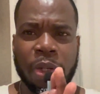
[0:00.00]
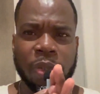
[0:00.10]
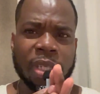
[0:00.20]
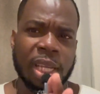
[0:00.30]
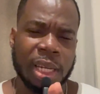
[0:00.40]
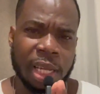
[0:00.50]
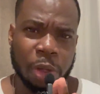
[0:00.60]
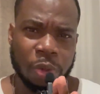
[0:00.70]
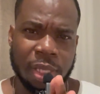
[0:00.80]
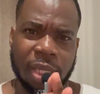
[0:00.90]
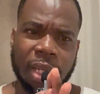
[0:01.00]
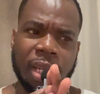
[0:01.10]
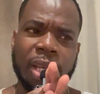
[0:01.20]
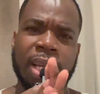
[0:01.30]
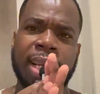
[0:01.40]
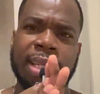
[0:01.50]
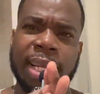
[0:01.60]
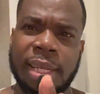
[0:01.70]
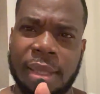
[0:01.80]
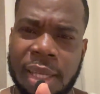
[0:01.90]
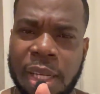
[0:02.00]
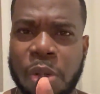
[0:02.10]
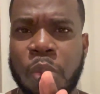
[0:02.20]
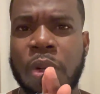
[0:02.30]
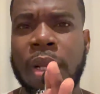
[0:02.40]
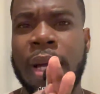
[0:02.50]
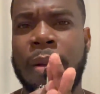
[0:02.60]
your skincare routine. Is there anything you want